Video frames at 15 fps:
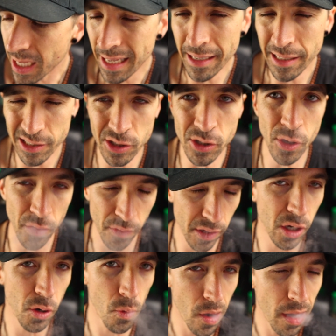and it is not the
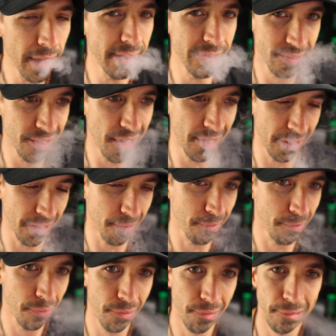quietest tank.
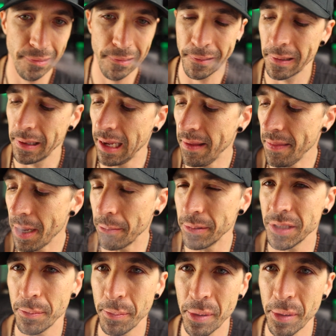And that was a